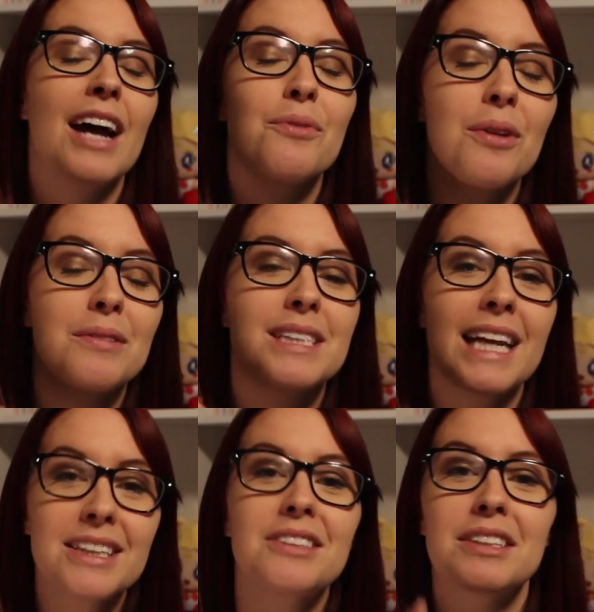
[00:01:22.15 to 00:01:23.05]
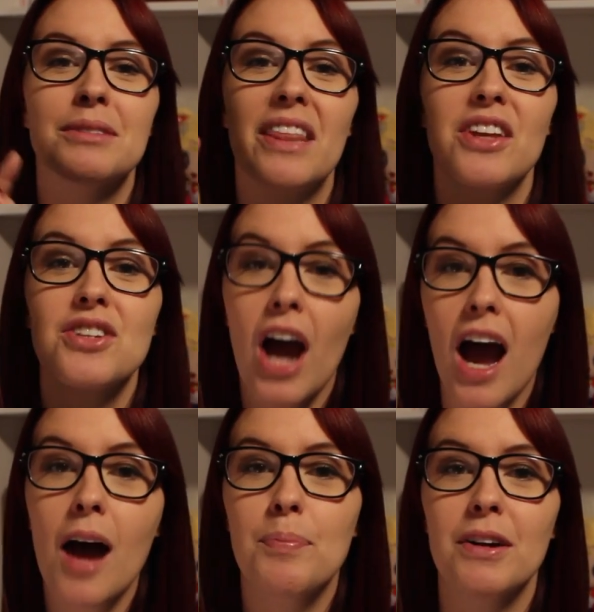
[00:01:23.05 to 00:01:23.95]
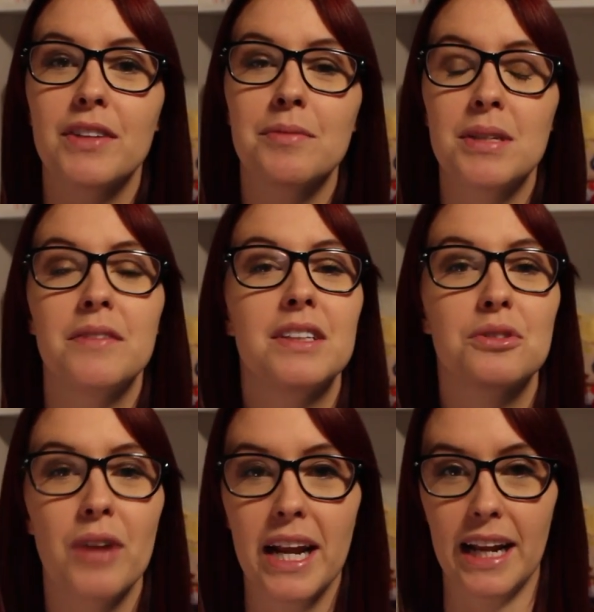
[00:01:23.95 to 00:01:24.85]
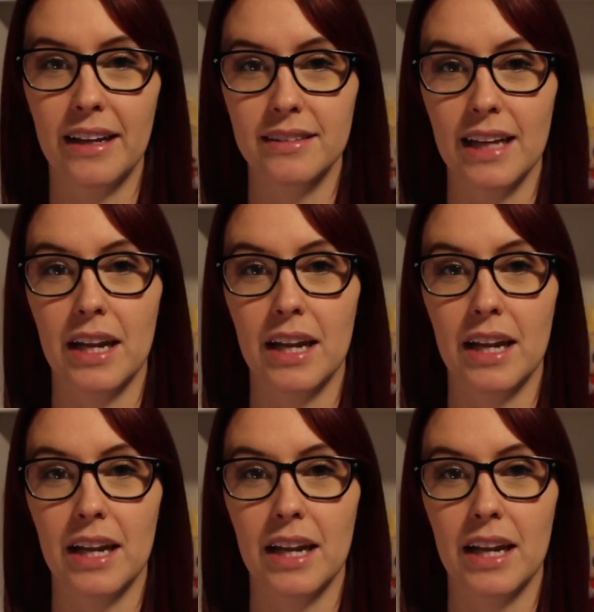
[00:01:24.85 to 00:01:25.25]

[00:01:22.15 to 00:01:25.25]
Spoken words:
when it was canceled, it was at the top of MTV's ratings,